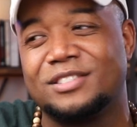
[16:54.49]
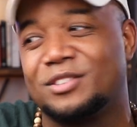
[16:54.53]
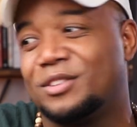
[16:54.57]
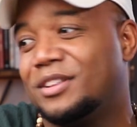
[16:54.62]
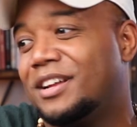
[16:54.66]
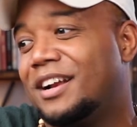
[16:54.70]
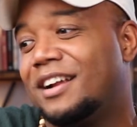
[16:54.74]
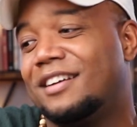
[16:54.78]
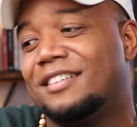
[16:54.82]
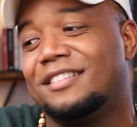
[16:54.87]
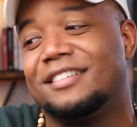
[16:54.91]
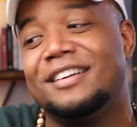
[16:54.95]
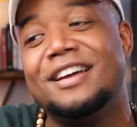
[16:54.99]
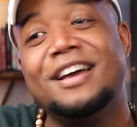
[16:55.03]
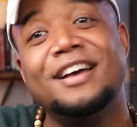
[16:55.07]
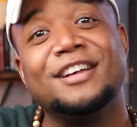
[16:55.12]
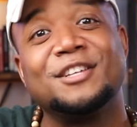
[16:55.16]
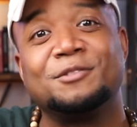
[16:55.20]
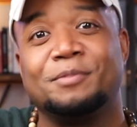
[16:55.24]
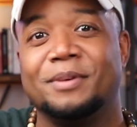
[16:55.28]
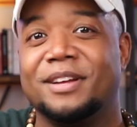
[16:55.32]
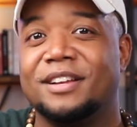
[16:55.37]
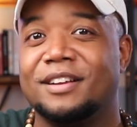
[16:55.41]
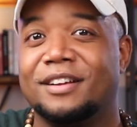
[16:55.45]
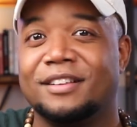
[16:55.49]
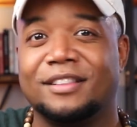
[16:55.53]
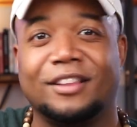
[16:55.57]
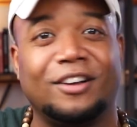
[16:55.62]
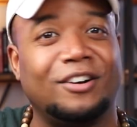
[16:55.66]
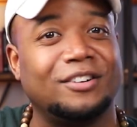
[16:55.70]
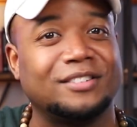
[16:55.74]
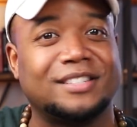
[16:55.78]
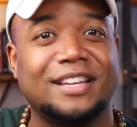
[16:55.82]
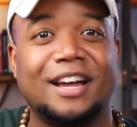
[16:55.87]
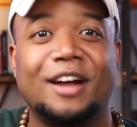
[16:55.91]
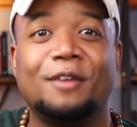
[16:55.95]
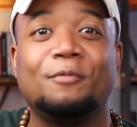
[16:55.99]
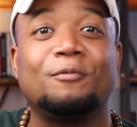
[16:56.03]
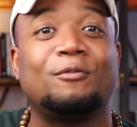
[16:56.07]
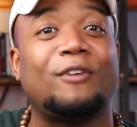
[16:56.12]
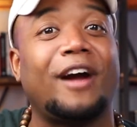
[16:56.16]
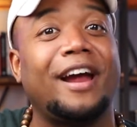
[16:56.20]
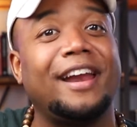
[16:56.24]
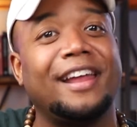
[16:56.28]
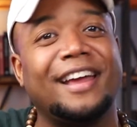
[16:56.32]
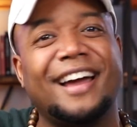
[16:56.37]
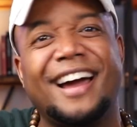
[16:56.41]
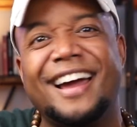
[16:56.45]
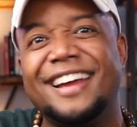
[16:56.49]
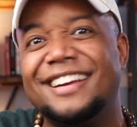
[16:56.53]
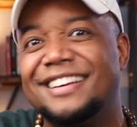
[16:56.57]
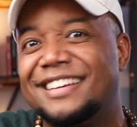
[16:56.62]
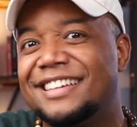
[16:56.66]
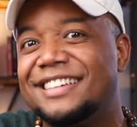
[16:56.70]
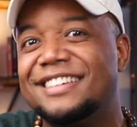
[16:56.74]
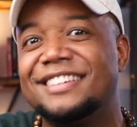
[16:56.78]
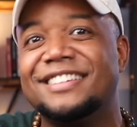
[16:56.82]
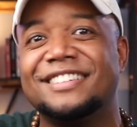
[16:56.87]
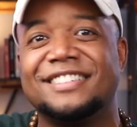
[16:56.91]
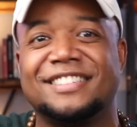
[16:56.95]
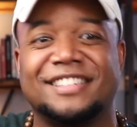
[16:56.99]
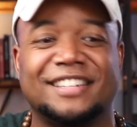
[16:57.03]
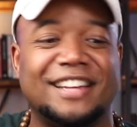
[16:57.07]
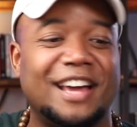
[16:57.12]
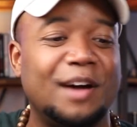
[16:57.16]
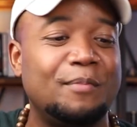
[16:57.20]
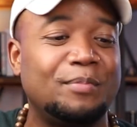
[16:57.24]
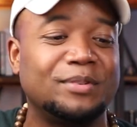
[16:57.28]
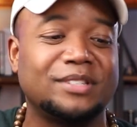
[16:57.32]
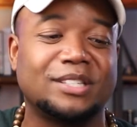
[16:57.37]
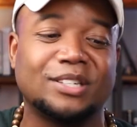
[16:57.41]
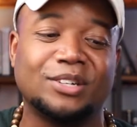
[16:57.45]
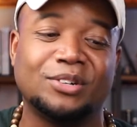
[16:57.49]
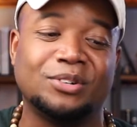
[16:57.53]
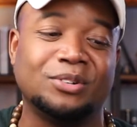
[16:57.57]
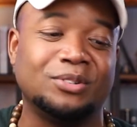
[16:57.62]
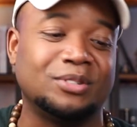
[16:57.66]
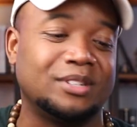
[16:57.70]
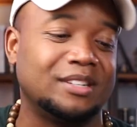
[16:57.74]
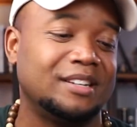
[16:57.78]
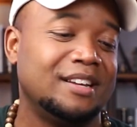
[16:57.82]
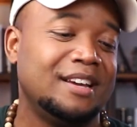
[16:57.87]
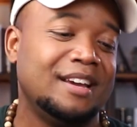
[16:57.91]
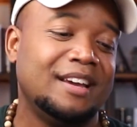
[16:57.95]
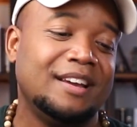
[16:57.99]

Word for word: So then I spent a long time writing ideas and episodes. And,